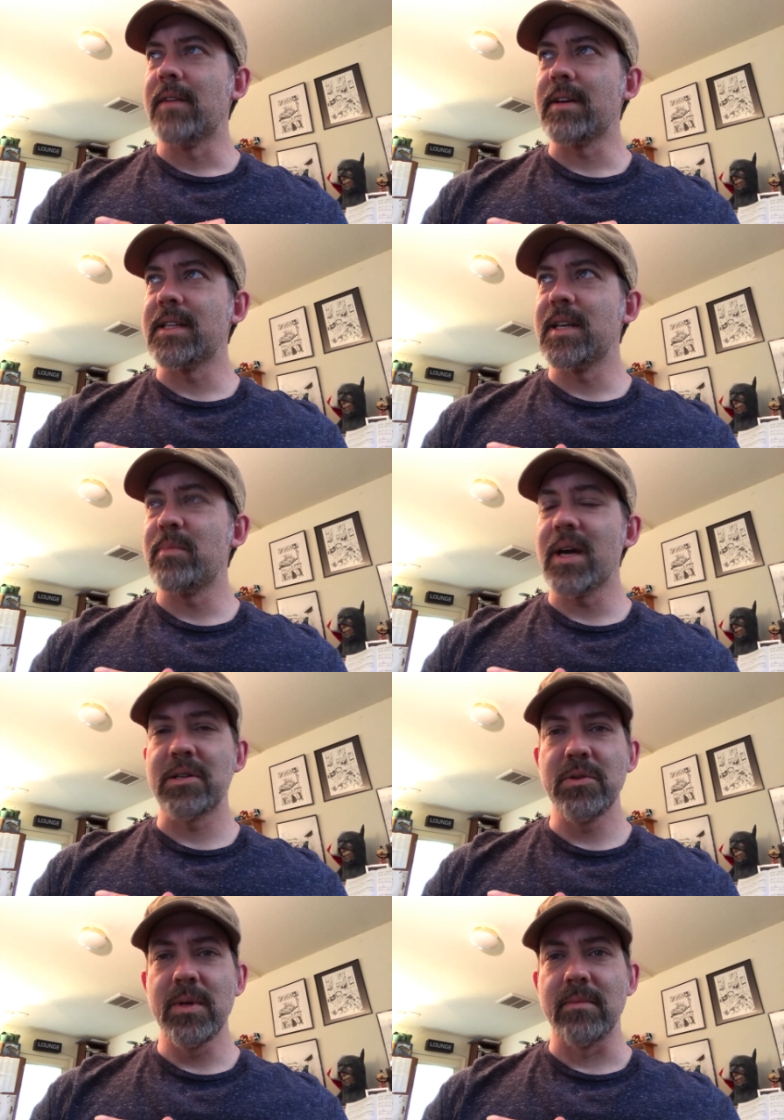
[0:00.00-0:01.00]
I've got to get back
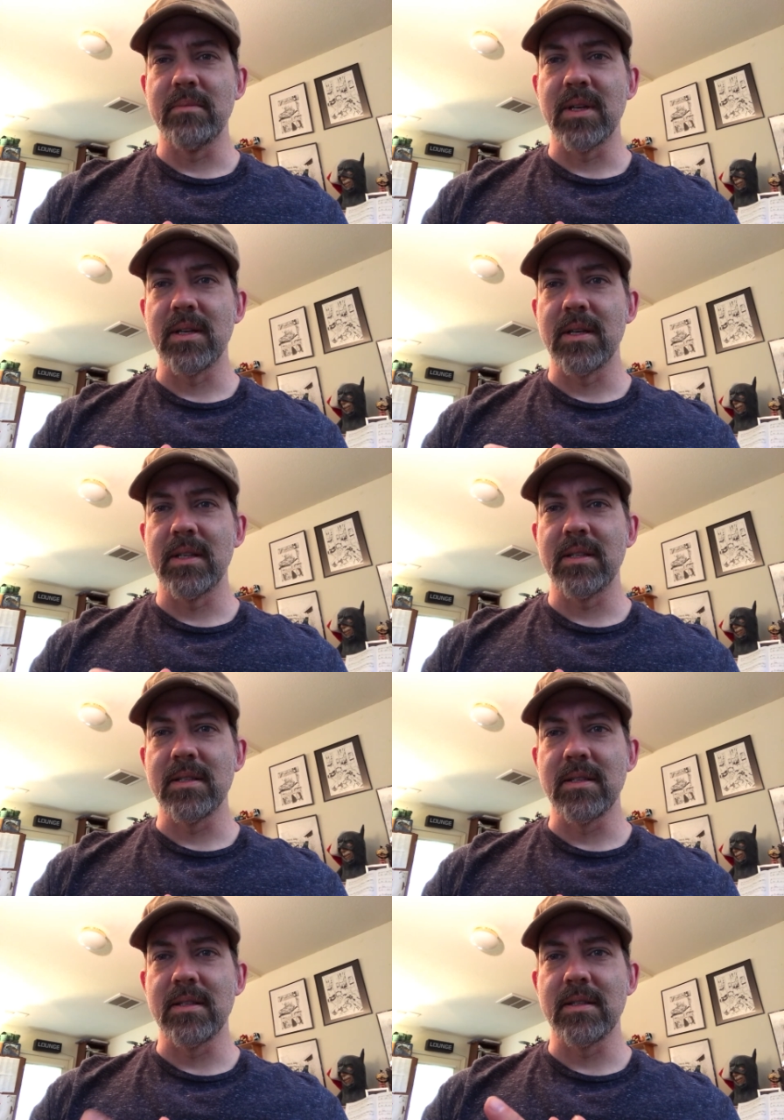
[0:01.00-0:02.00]
to it
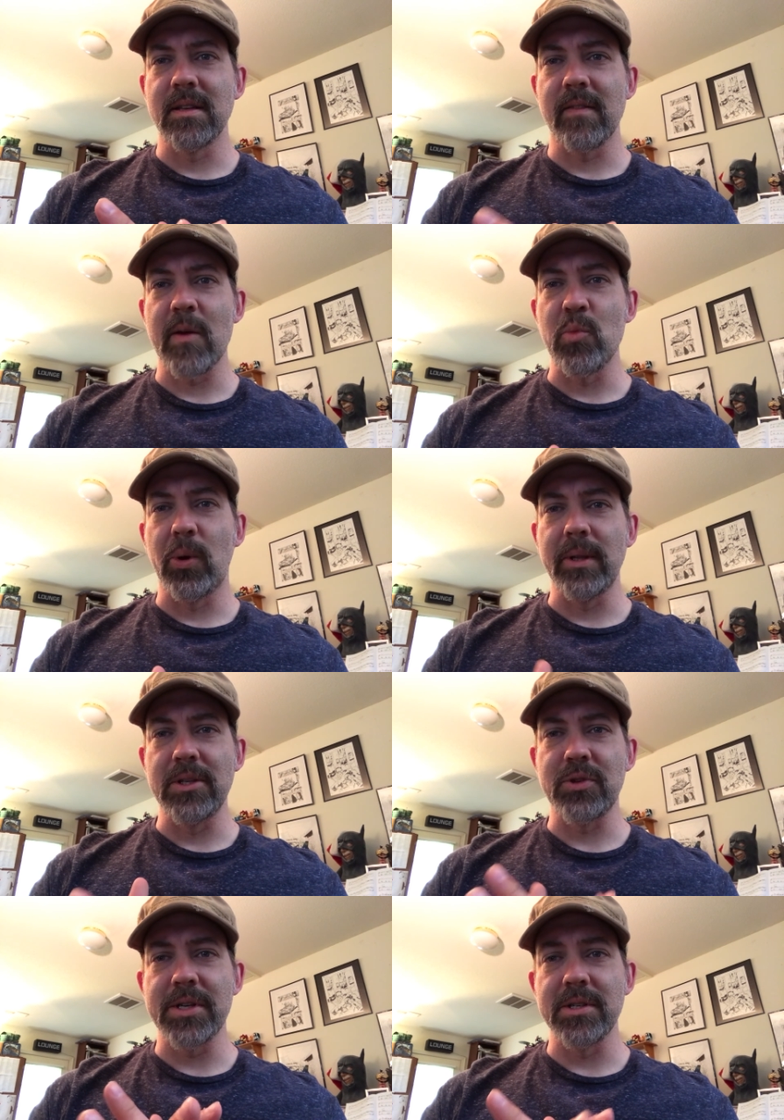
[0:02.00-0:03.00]
because I've got more
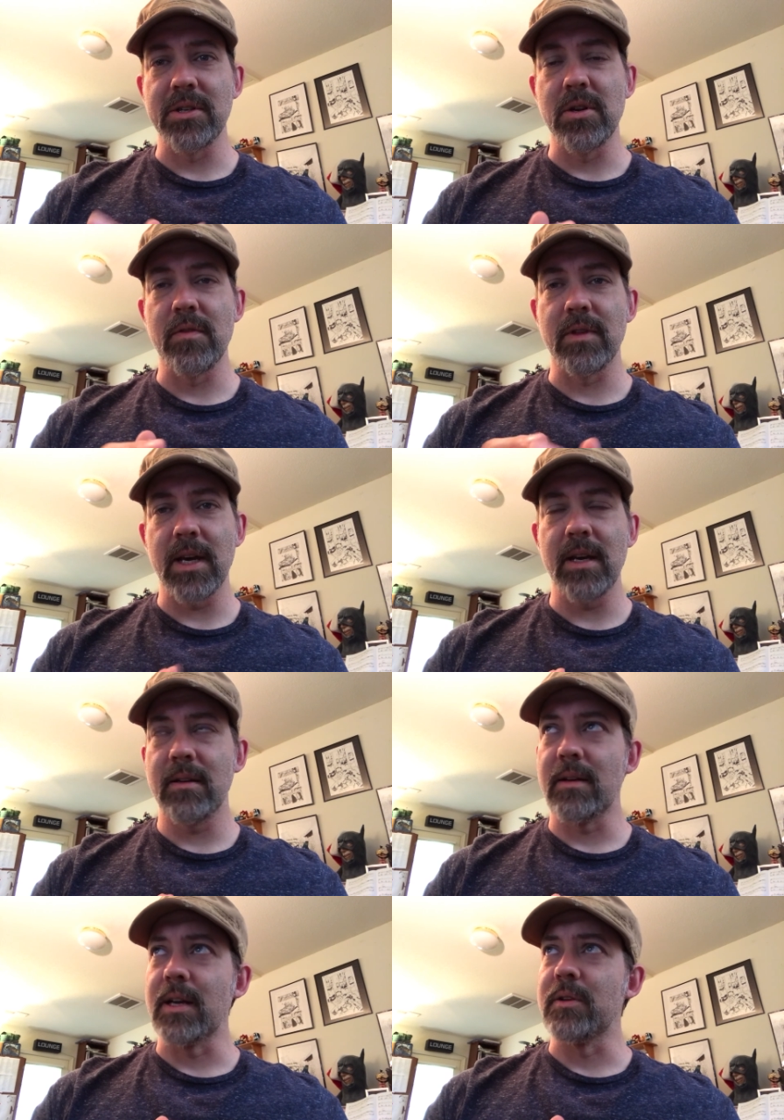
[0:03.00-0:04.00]
illustrations to do for that.
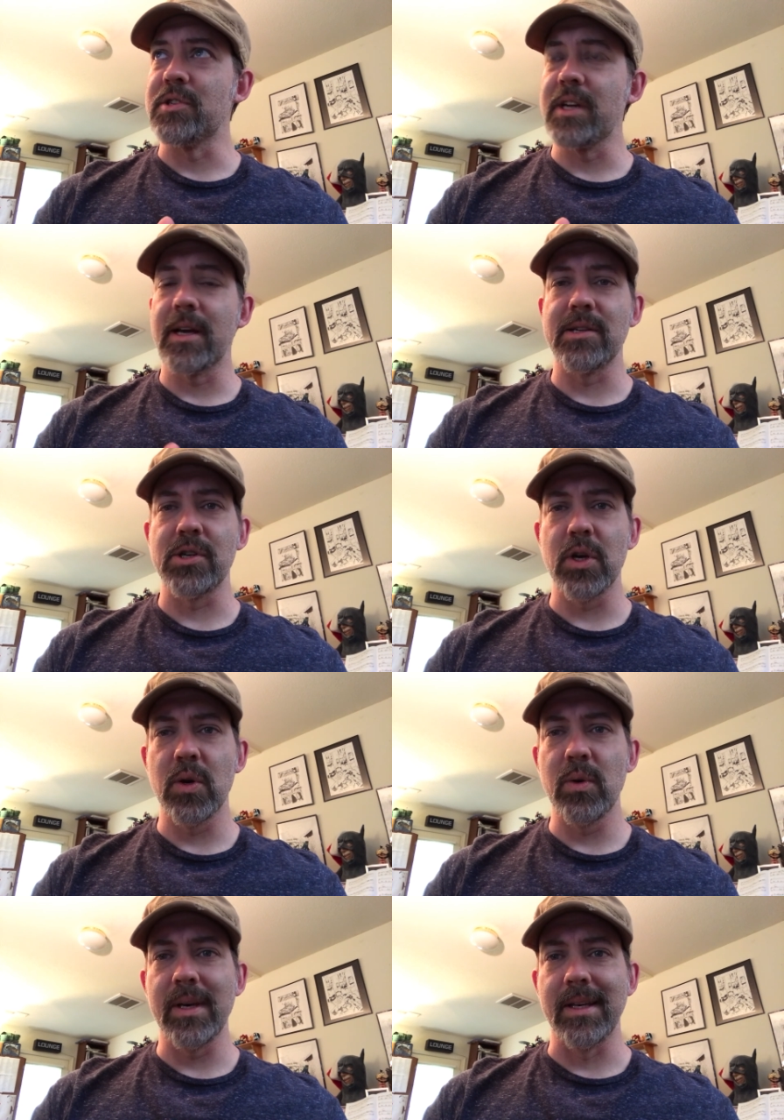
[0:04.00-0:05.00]
I know GI
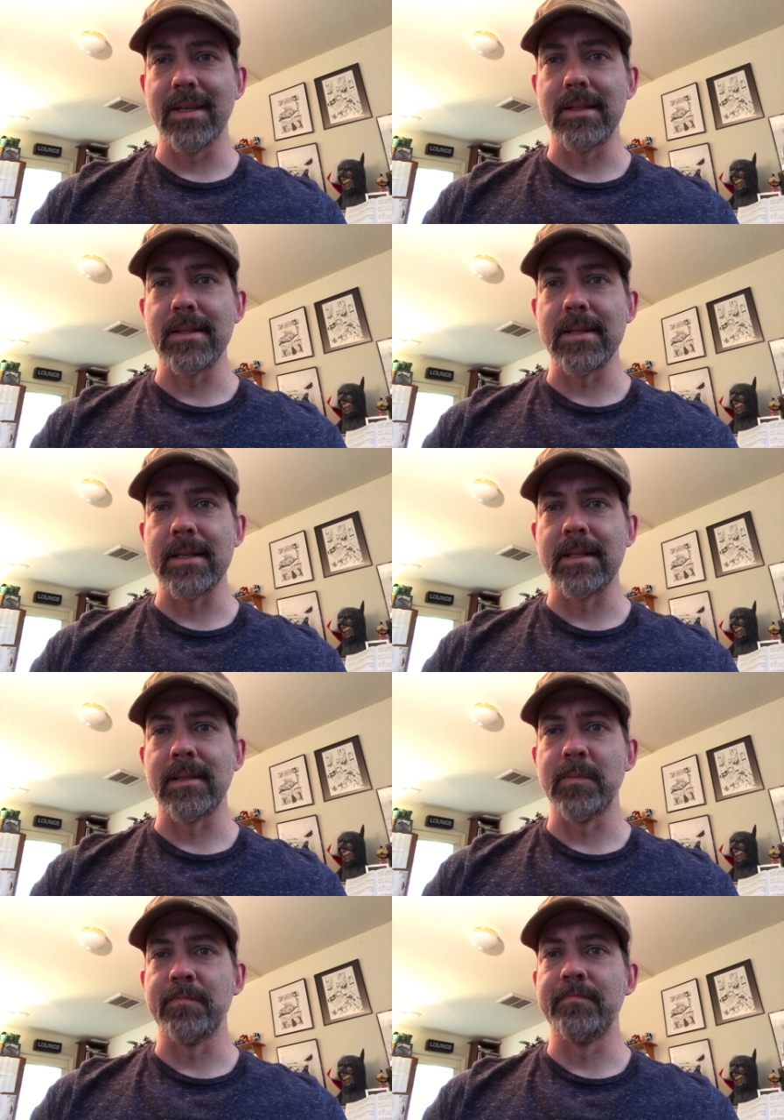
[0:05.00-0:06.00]
Joe is,
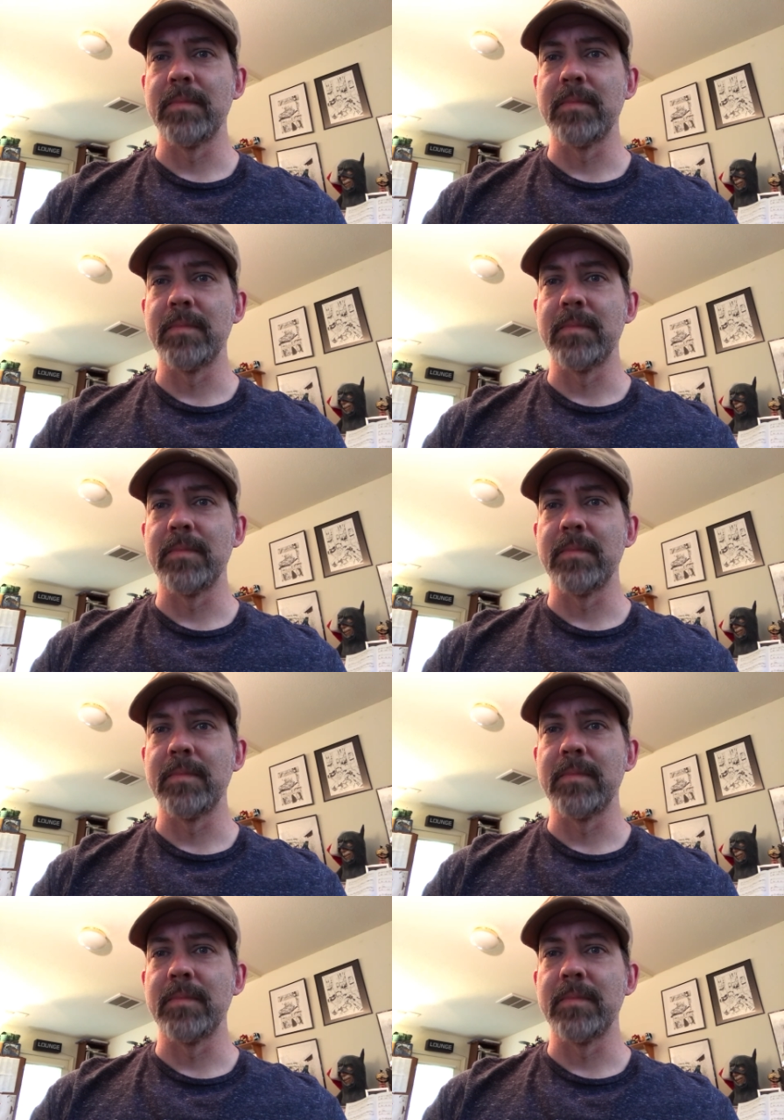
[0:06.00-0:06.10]
I